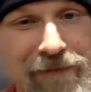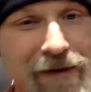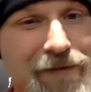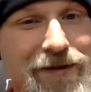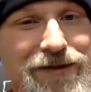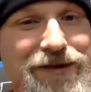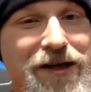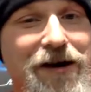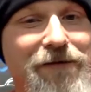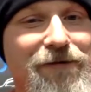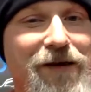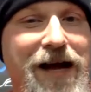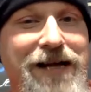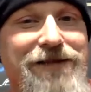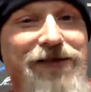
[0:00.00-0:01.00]
going to see how
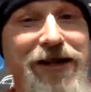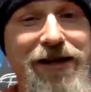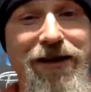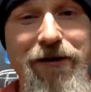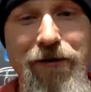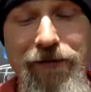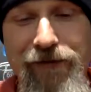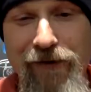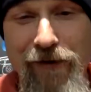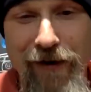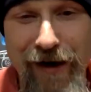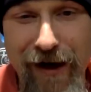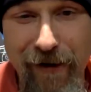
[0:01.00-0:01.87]
fast I can go through and